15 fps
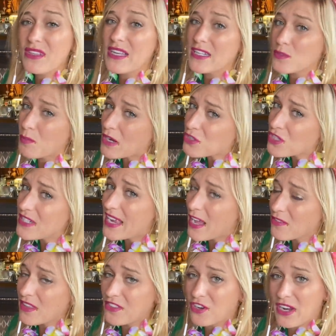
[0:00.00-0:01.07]
especially now
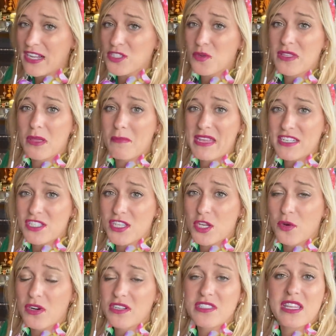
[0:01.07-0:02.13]
that they're not doing the meat
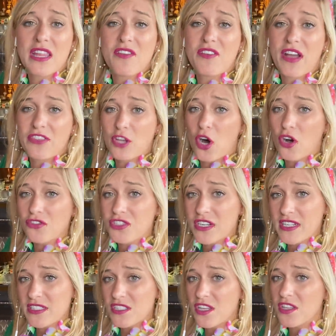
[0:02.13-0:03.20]
skewers and they've got the
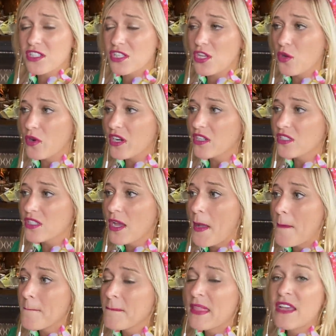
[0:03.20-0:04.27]
alternates to the skewers,
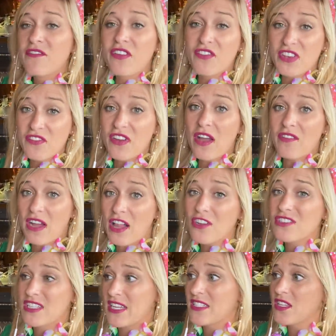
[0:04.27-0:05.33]

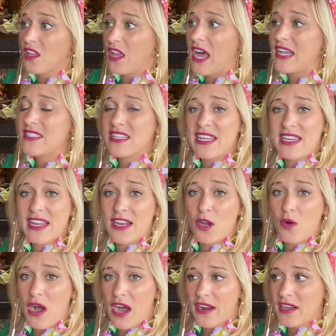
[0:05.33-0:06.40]
$55 is a lot to eat at
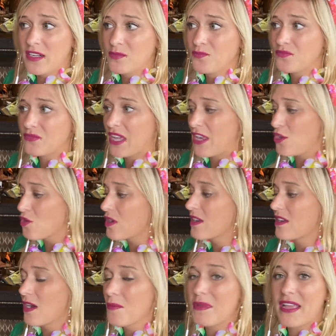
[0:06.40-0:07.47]
Ohana and you can
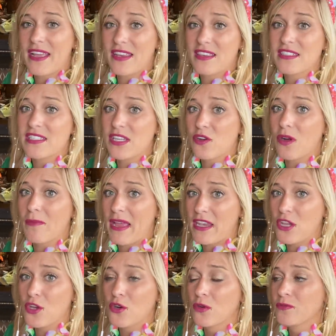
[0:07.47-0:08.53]
come get the secret
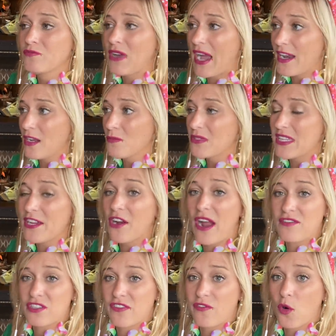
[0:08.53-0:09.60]
menu items here
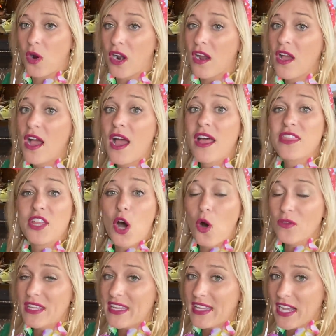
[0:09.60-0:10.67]
after four. The
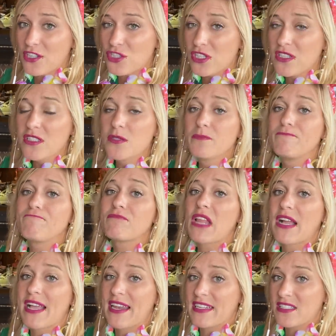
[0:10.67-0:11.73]
only catch is
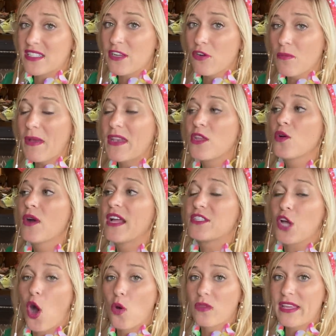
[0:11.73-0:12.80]
Again, it's secret menu, it's
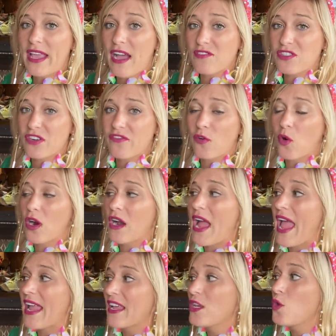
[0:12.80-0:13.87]
only after four,
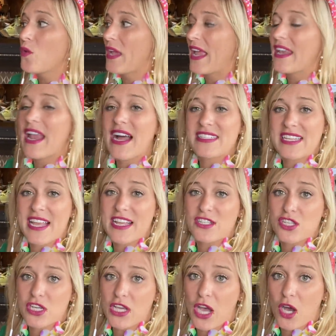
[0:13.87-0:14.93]
and you cannot take it
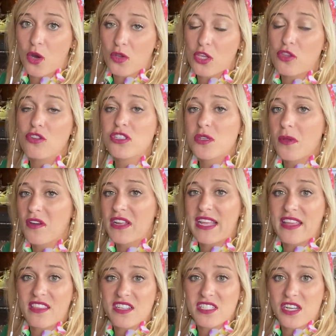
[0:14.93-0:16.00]
to go. You used to be able to
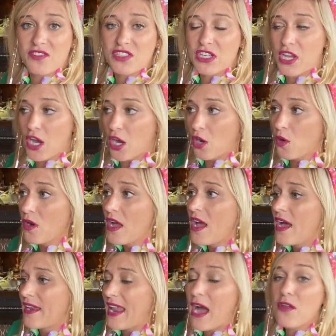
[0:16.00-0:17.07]
get this stuff to go,
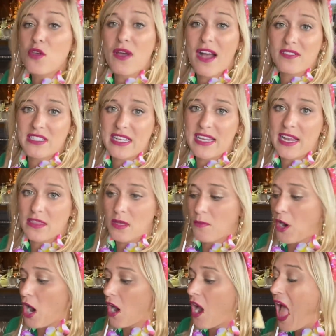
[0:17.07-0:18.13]
now you have to eat at the
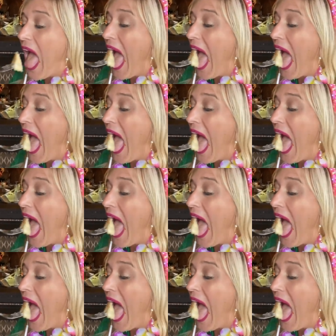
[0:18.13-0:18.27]
bar.